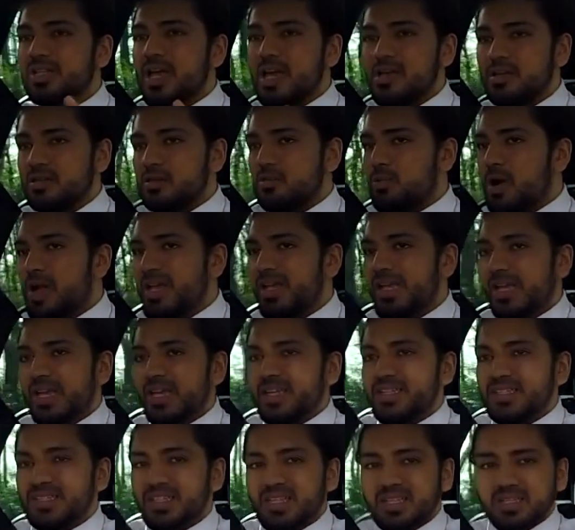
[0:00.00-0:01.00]
get in the way
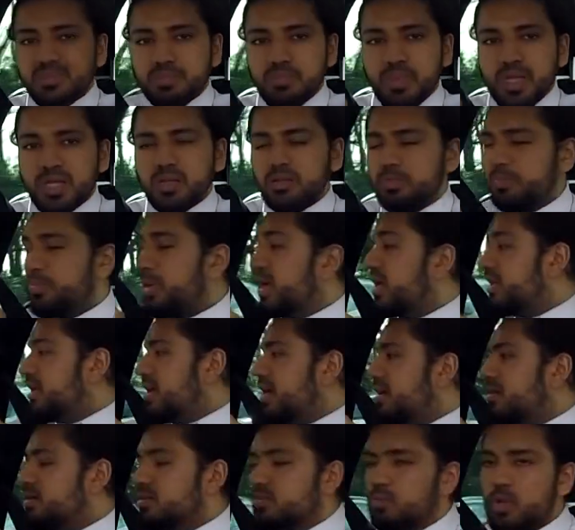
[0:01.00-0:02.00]
is this middle
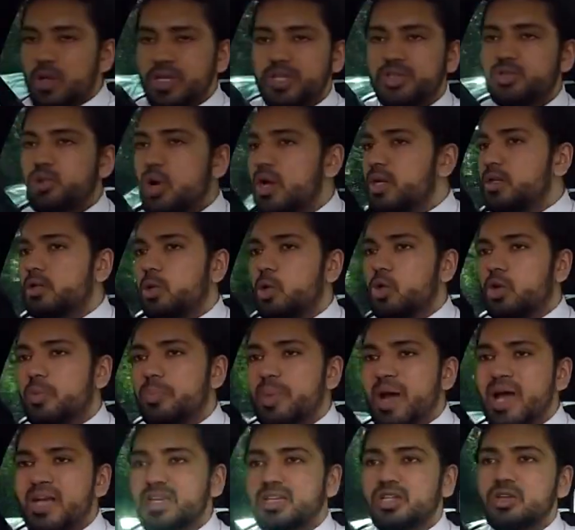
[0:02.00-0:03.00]
pillar. When you're trying to look
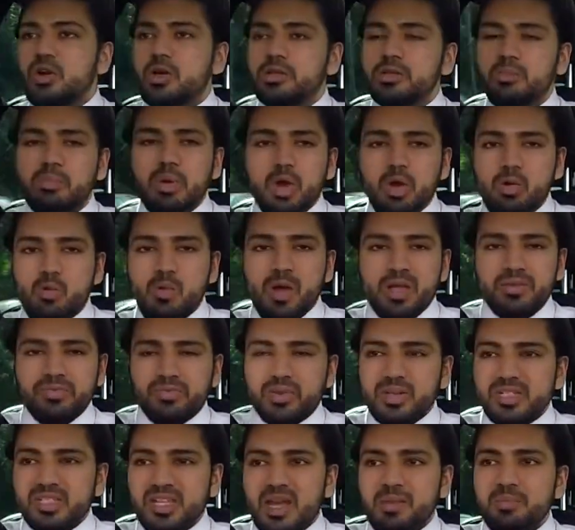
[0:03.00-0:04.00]
back, you know, on the motorway,
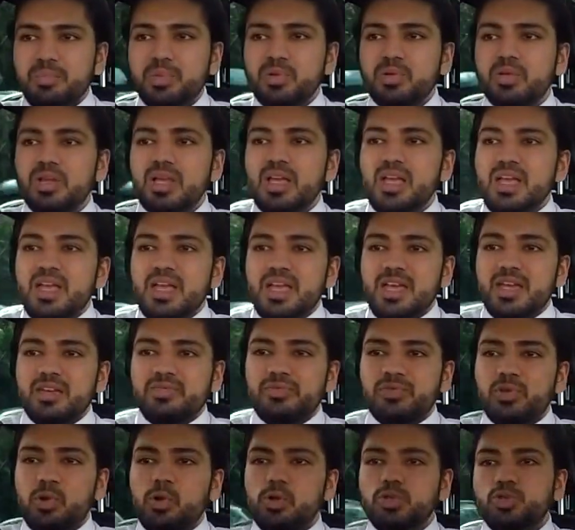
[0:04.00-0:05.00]
for example,
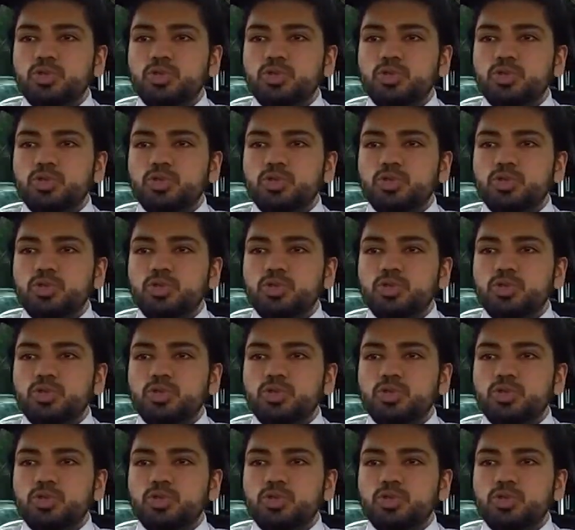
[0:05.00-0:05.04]
if you're